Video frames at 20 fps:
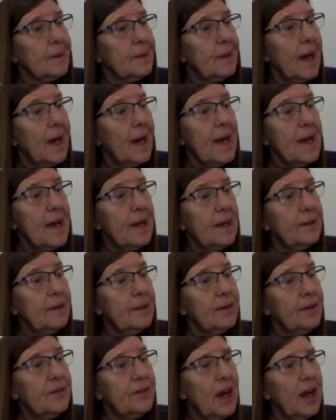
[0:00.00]
And
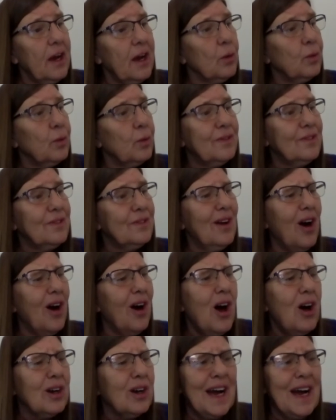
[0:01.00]
his hair was
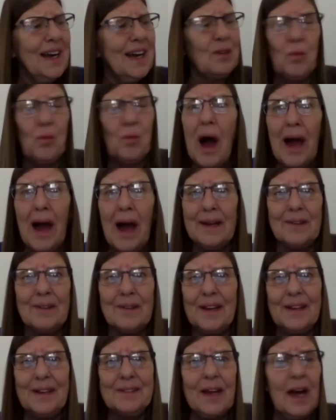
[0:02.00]
all kind of
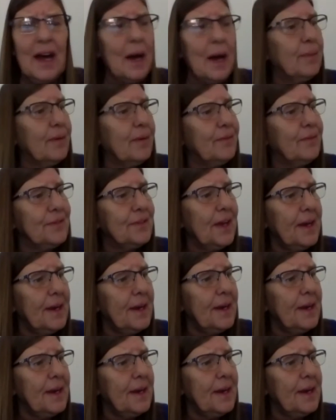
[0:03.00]
wild on top of his
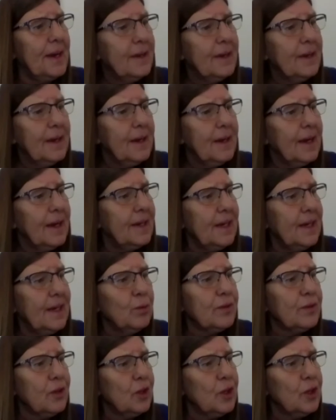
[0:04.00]
head, and he
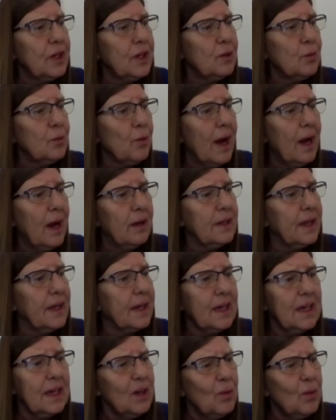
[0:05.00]
was looking around
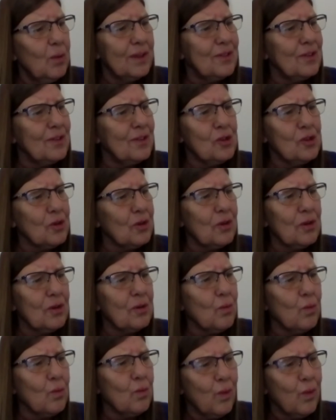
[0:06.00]
like he wasn't
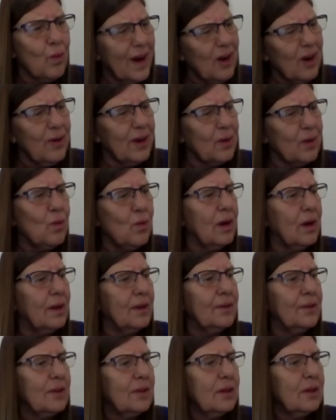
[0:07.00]
sure where he was.
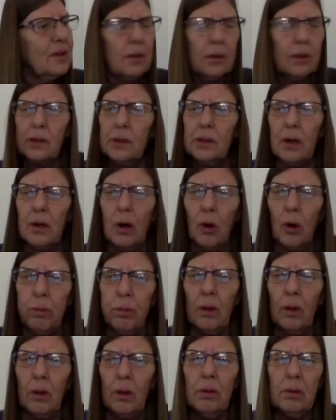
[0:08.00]

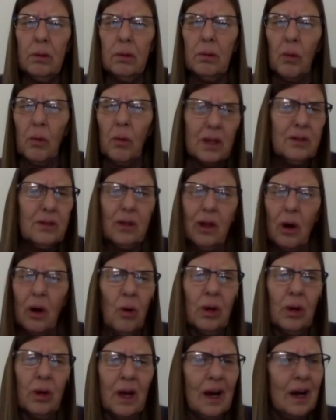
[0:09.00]
Opal, what's
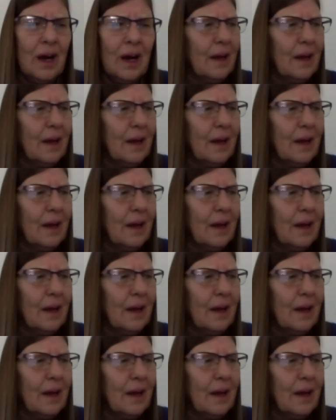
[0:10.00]
going on?